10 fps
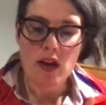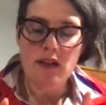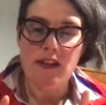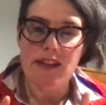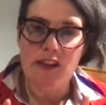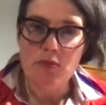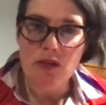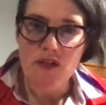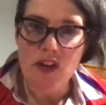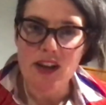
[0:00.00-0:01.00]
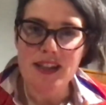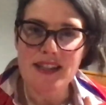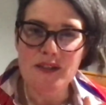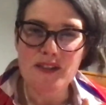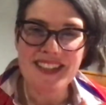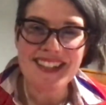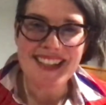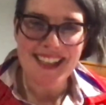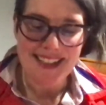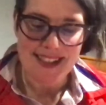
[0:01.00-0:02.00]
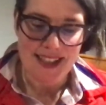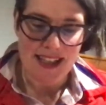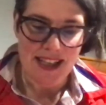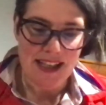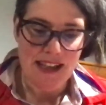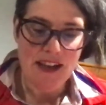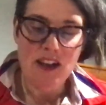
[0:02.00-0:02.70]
that they've provided a facility